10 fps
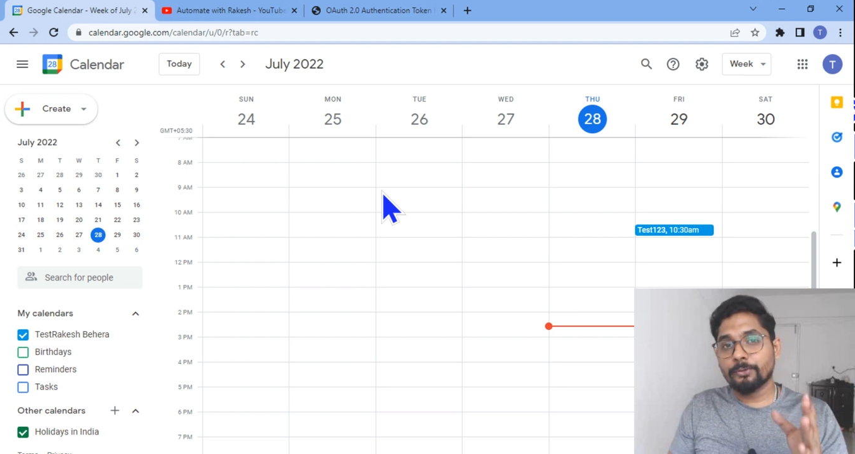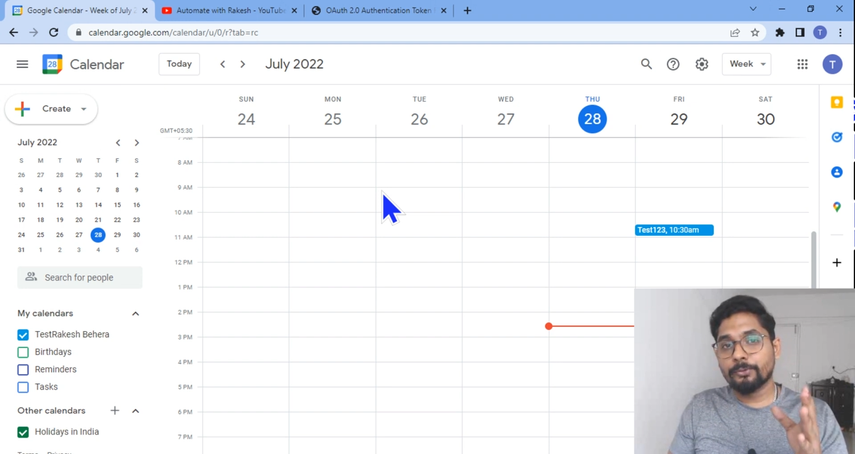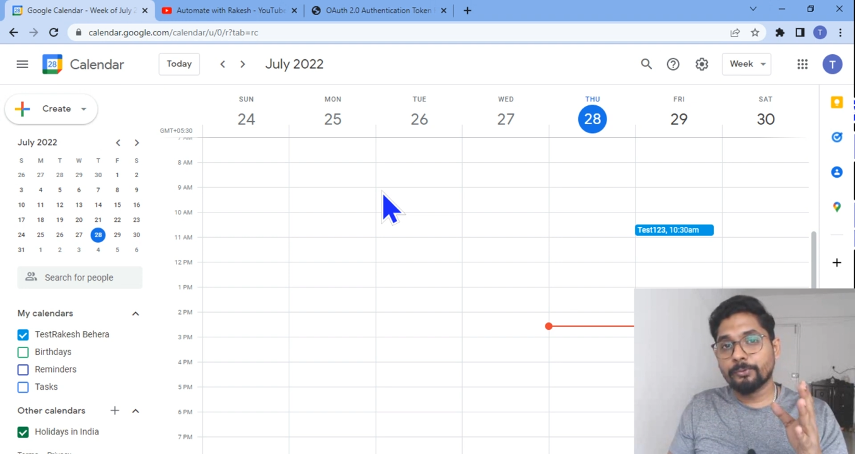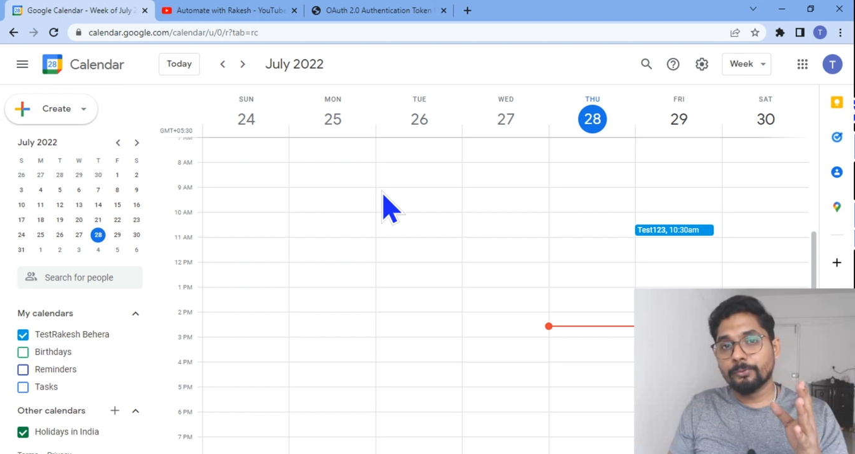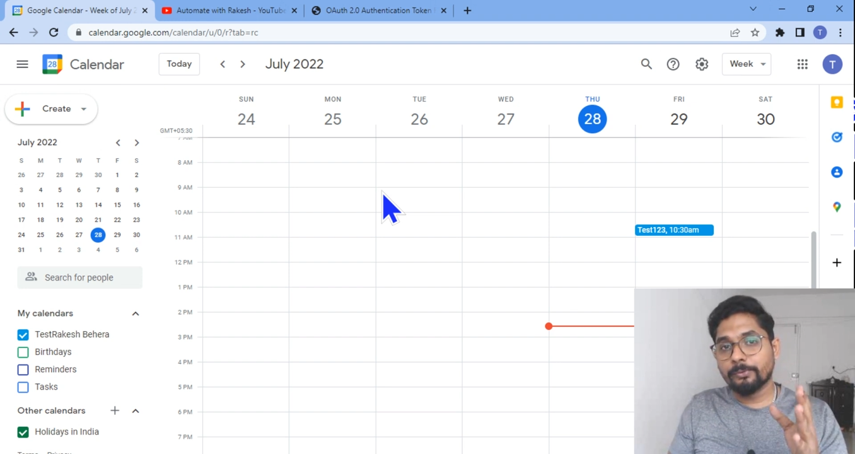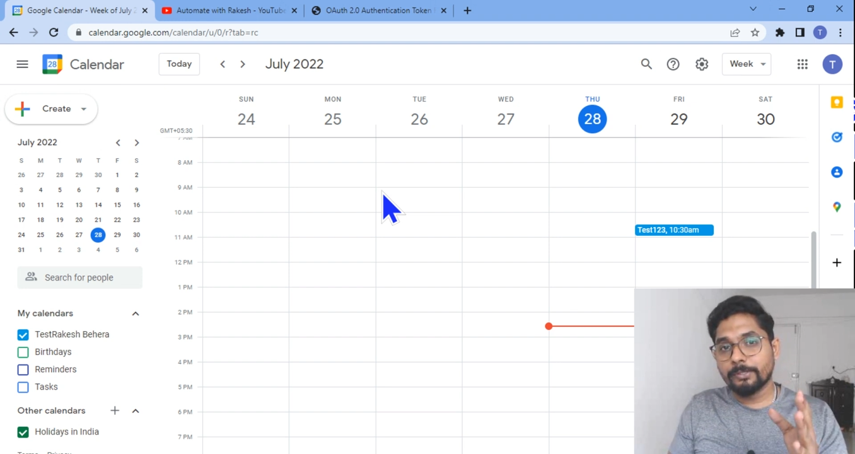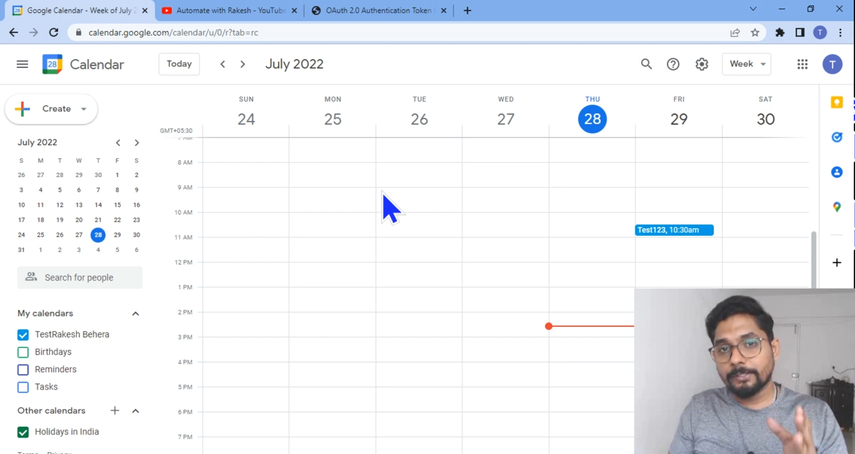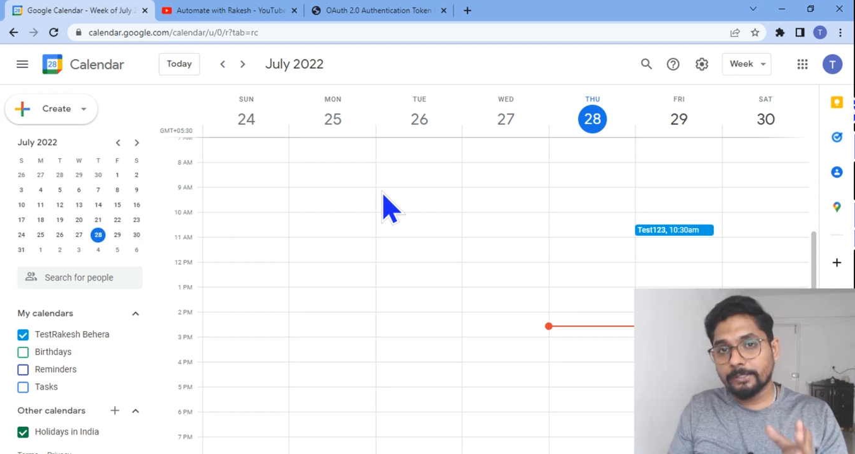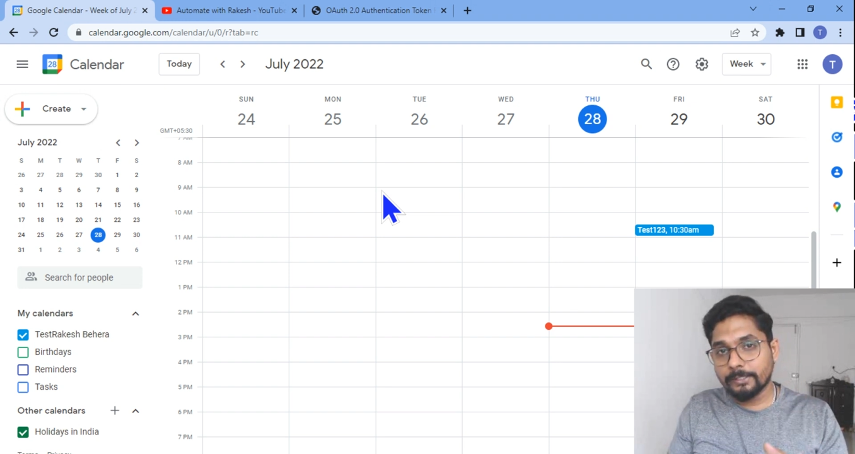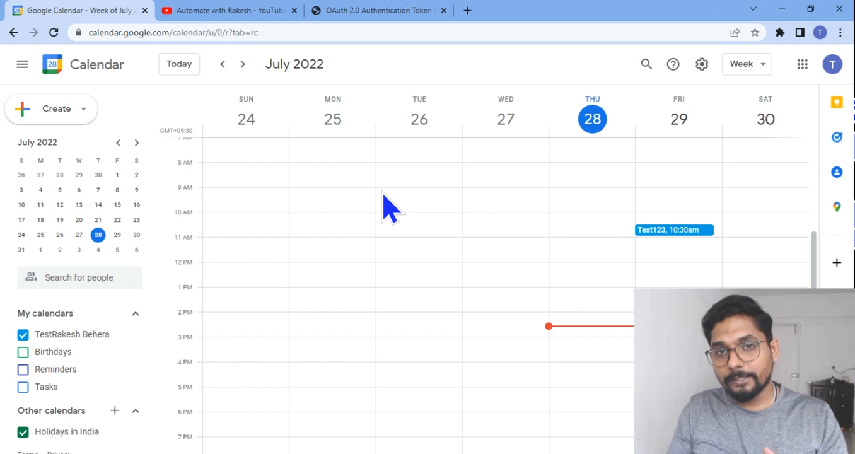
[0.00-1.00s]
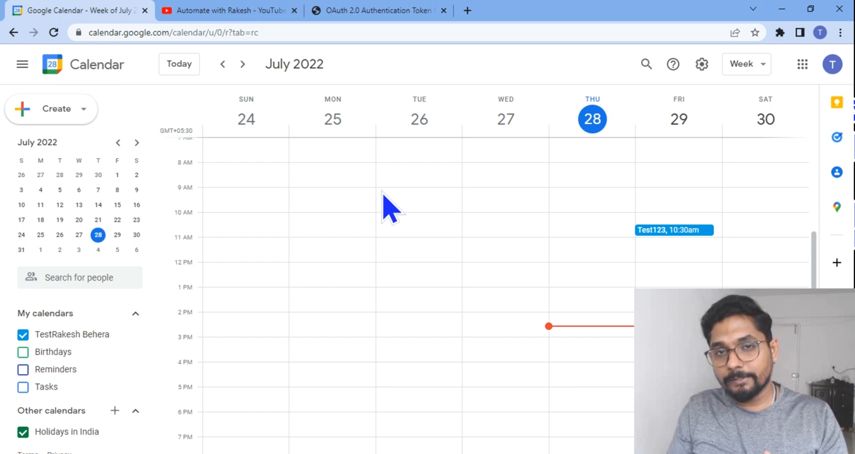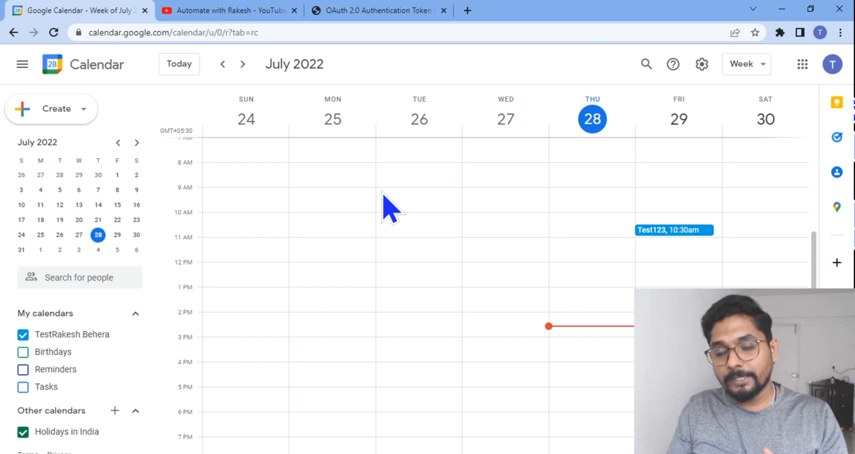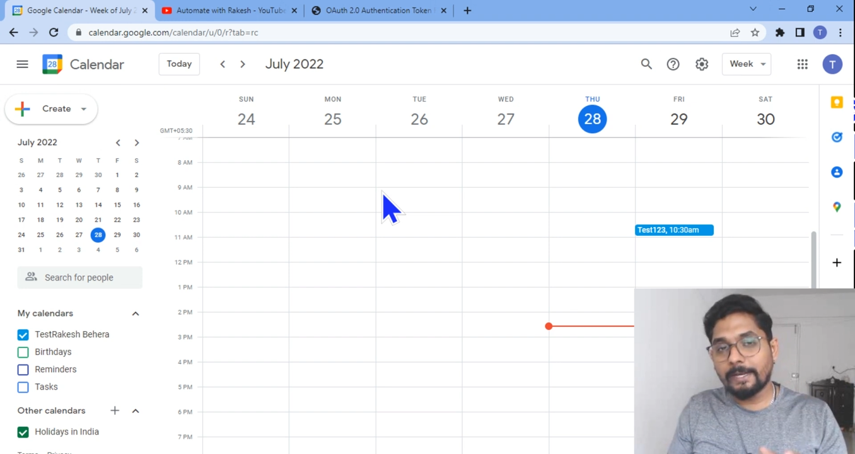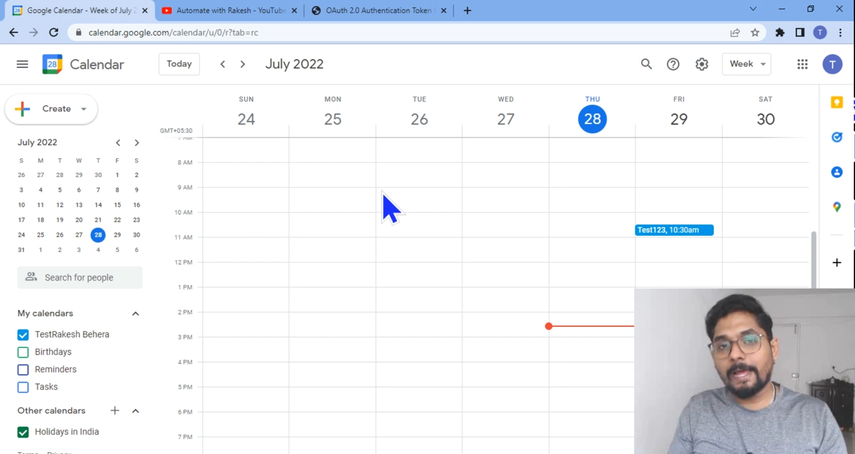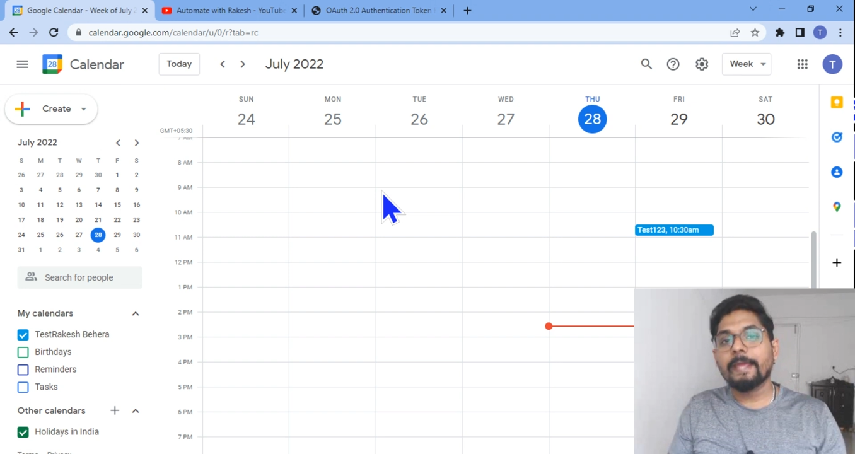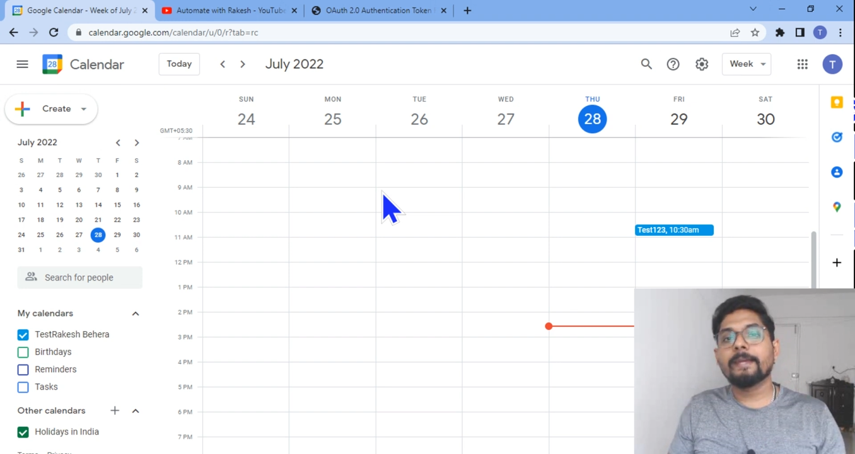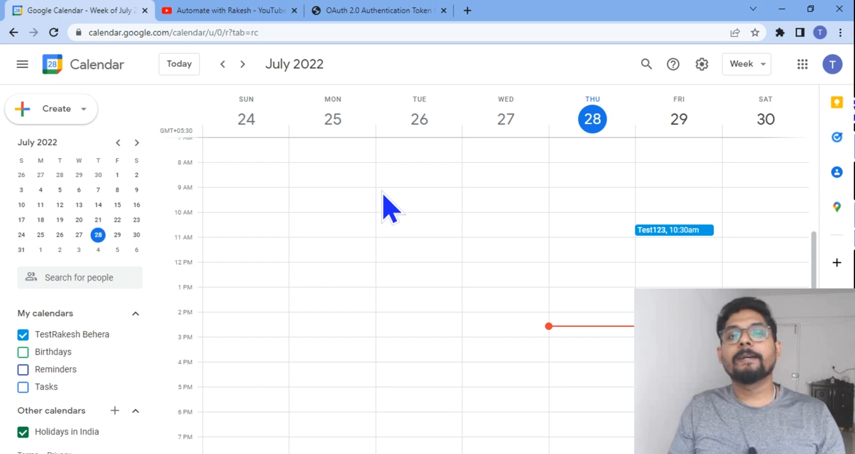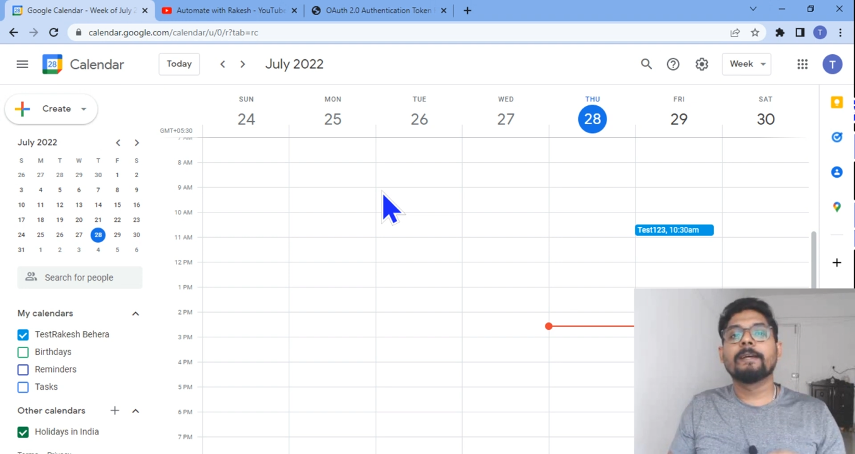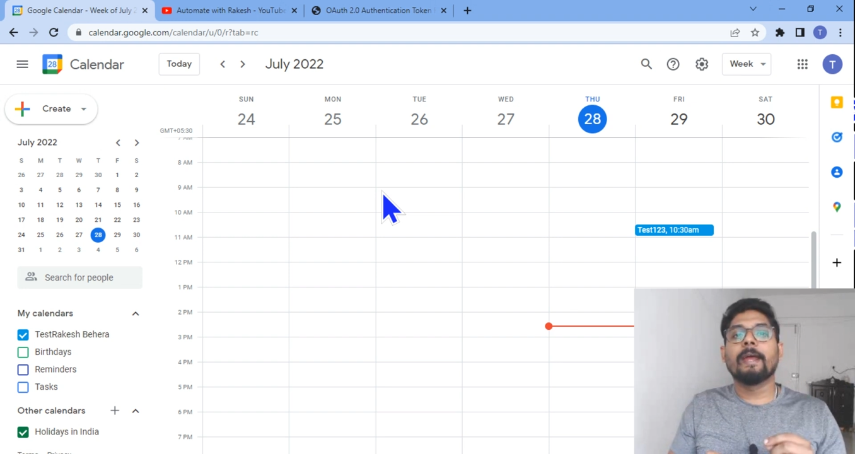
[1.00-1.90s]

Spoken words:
Do give it a like